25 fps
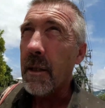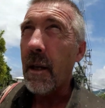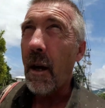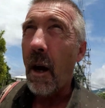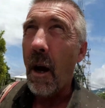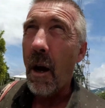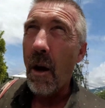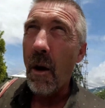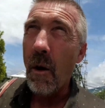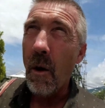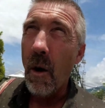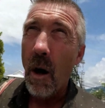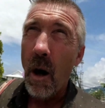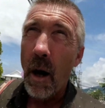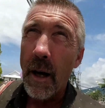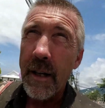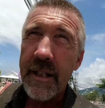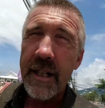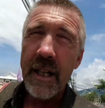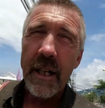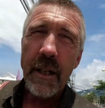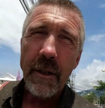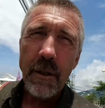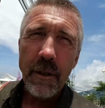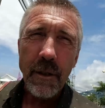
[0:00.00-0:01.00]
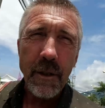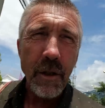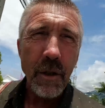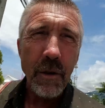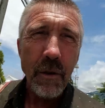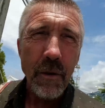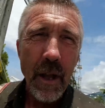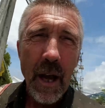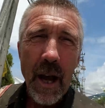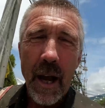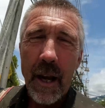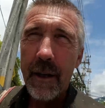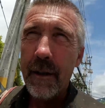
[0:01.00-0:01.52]
So I didn't
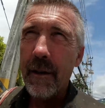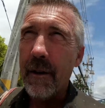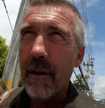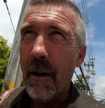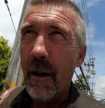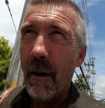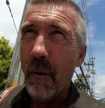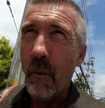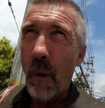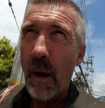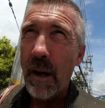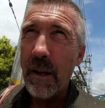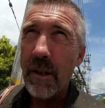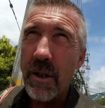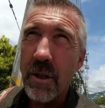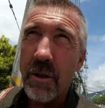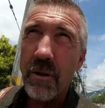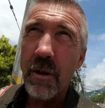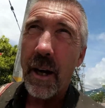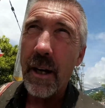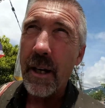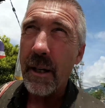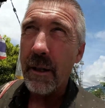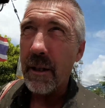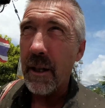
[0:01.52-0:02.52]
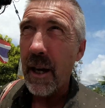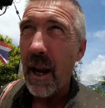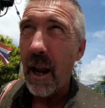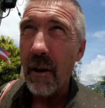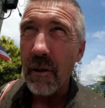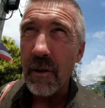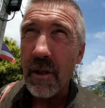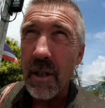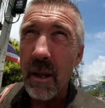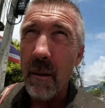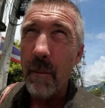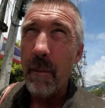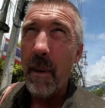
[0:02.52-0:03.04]
do that. I went straight
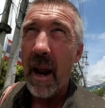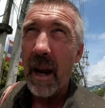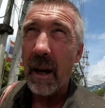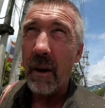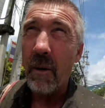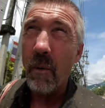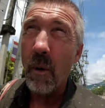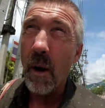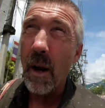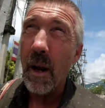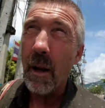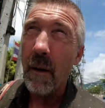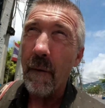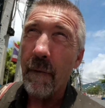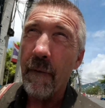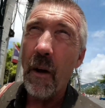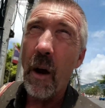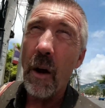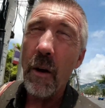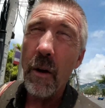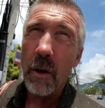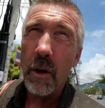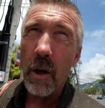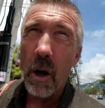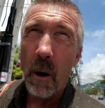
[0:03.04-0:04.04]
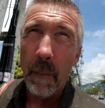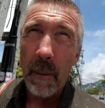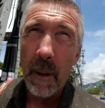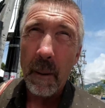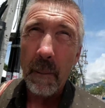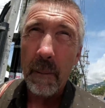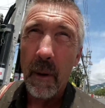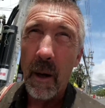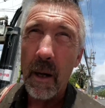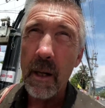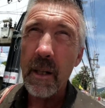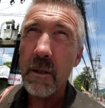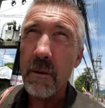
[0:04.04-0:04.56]
down to the back where the
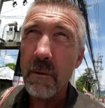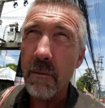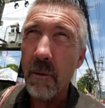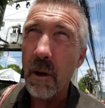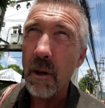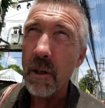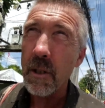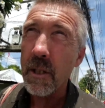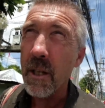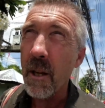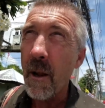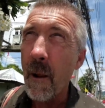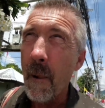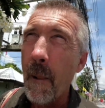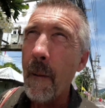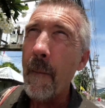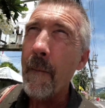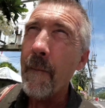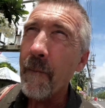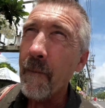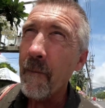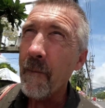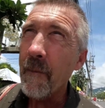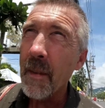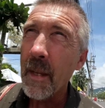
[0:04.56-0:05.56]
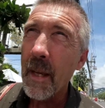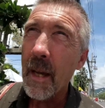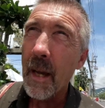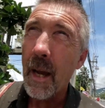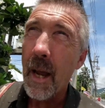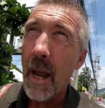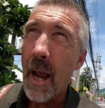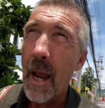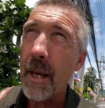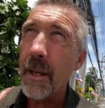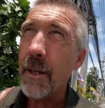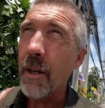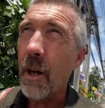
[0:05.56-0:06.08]
photocopy place was,
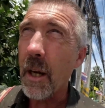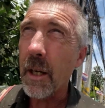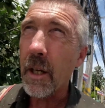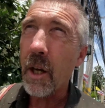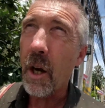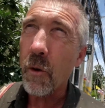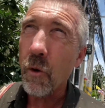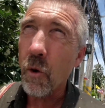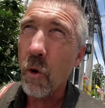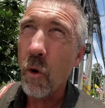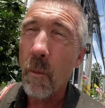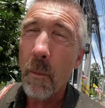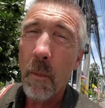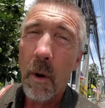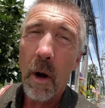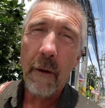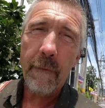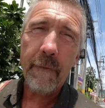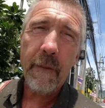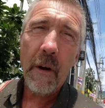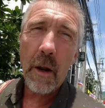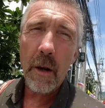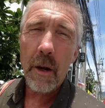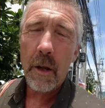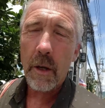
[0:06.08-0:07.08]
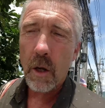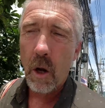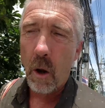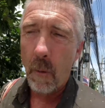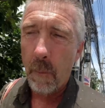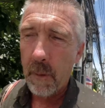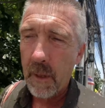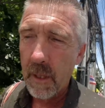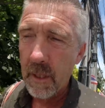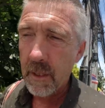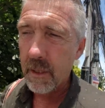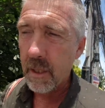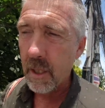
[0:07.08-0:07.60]
and I got all my
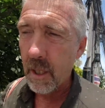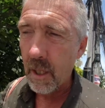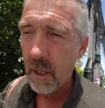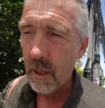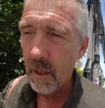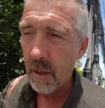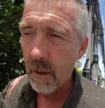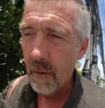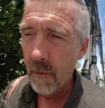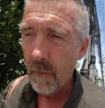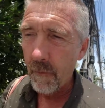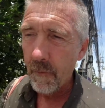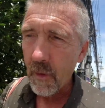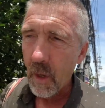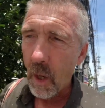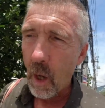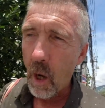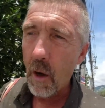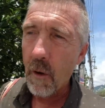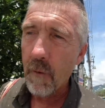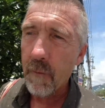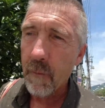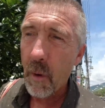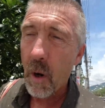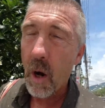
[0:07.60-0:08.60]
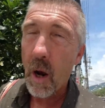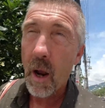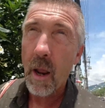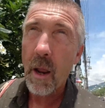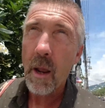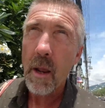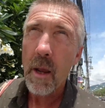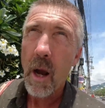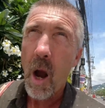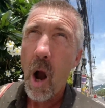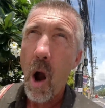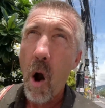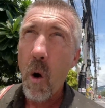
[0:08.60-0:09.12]
photocopies of
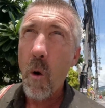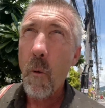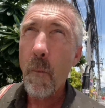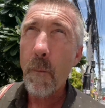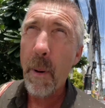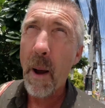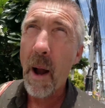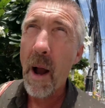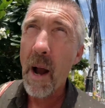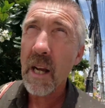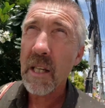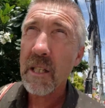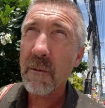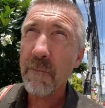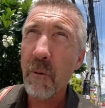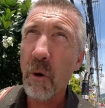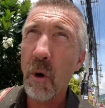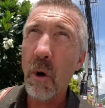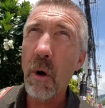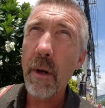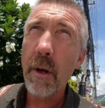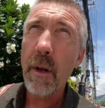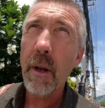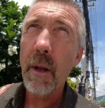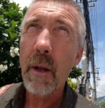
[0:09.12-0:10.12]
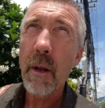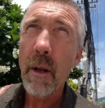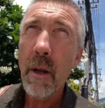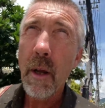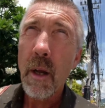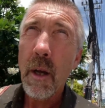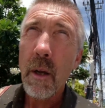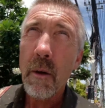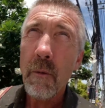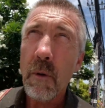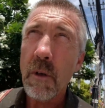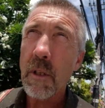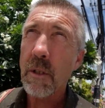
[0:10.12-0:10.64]
my old passport,
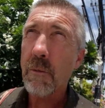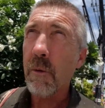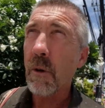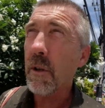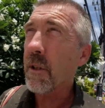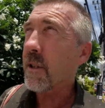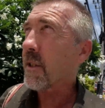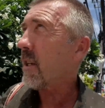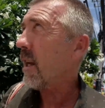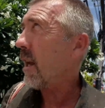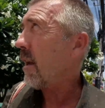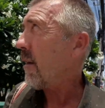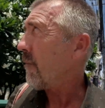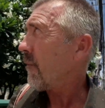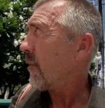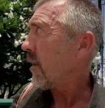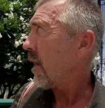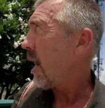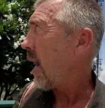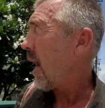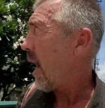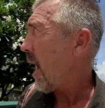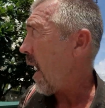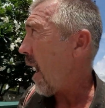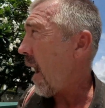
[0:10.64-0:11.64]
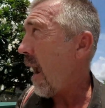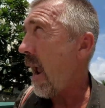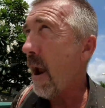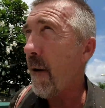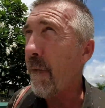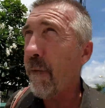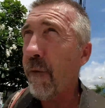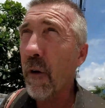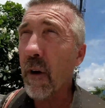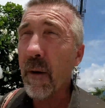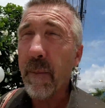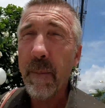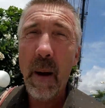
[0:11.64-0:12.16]
which was
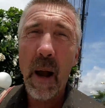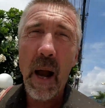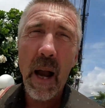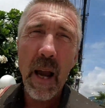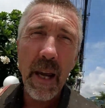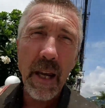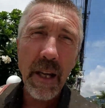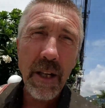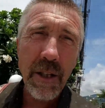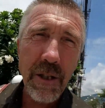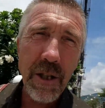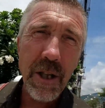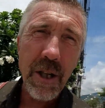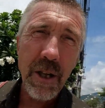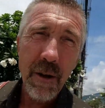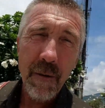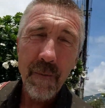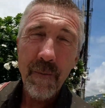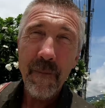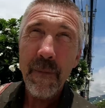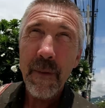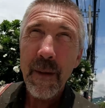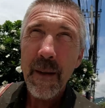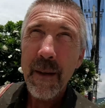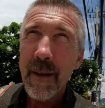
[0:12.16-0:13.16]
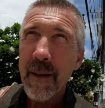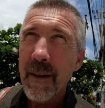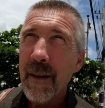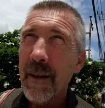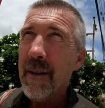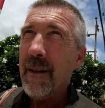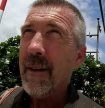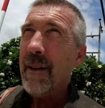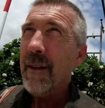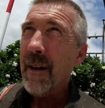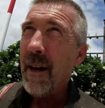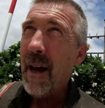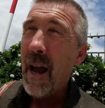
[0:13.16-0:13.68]
every page,
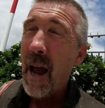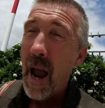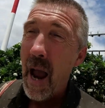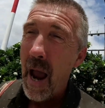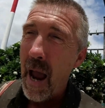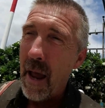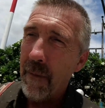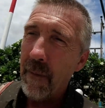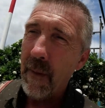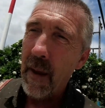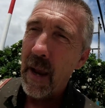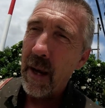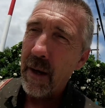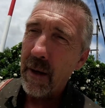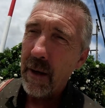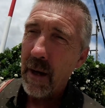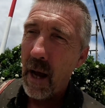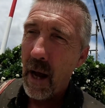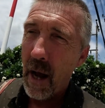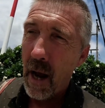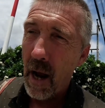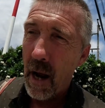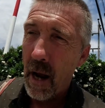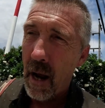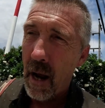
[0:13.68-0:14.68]
and then